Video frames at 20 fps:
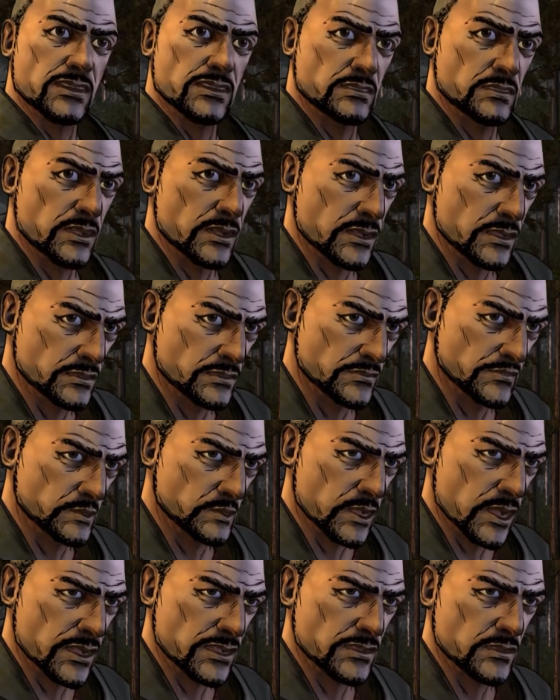you're a dick. Giving
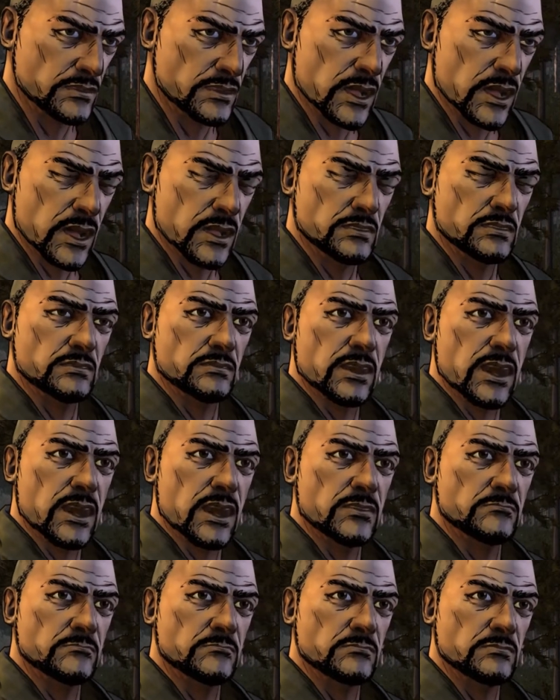everyone else a hard
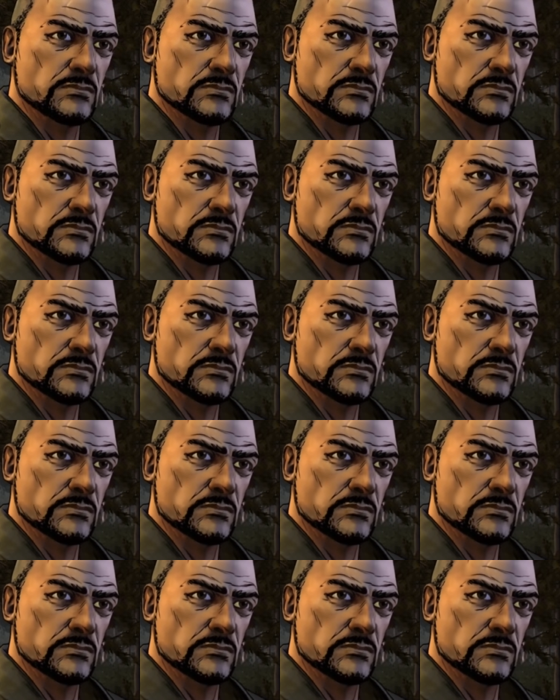time.